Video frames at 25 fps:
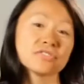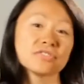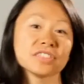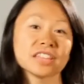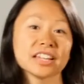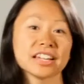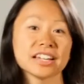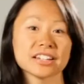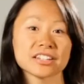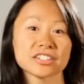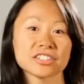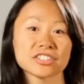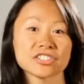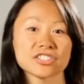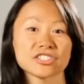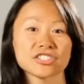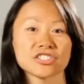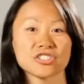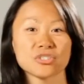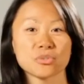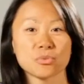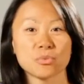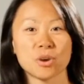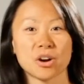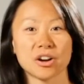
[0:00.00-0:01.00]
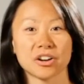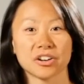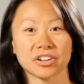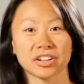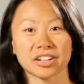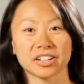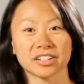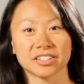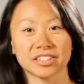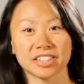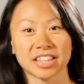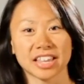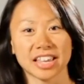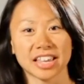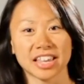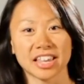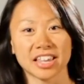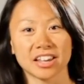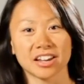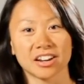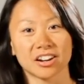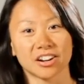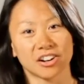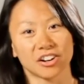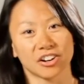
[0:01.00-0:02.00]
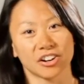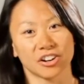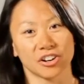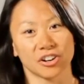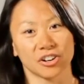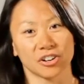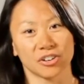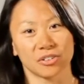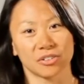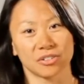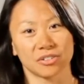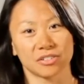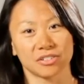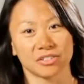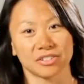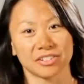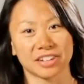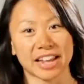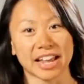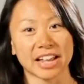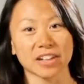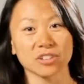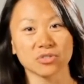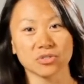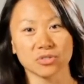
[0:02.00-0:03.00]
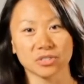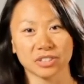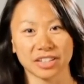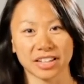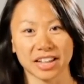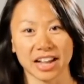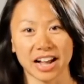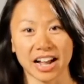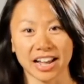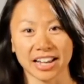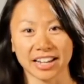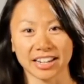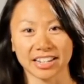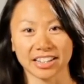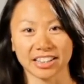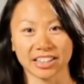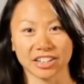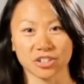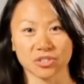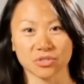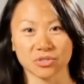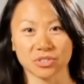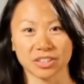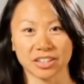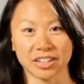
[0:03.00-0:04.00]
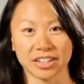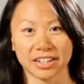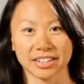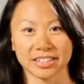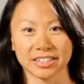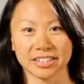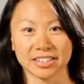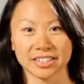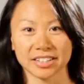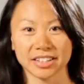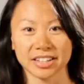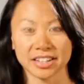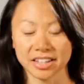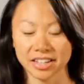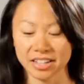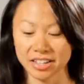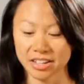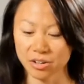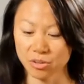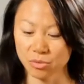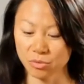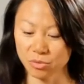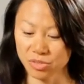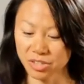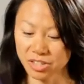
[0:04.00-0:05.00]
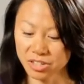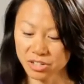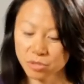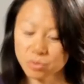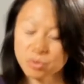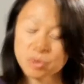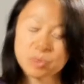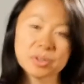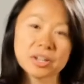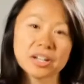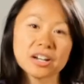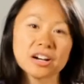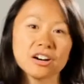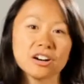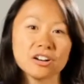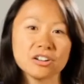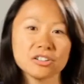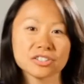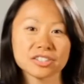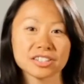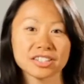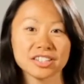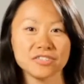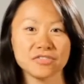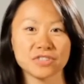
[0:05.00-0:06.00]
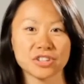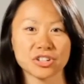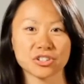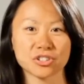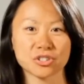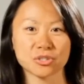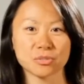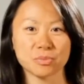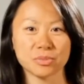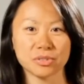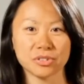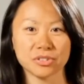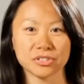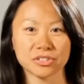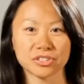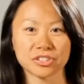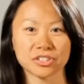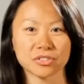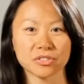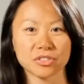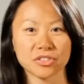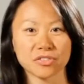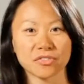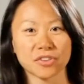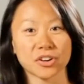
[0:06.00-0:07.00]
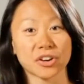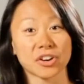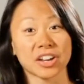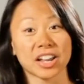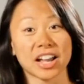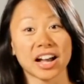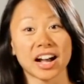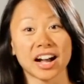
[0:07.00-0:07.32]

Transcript: flakes to your water because they are naturally high in electrolytes. These are what we call sea vegetables, so they're very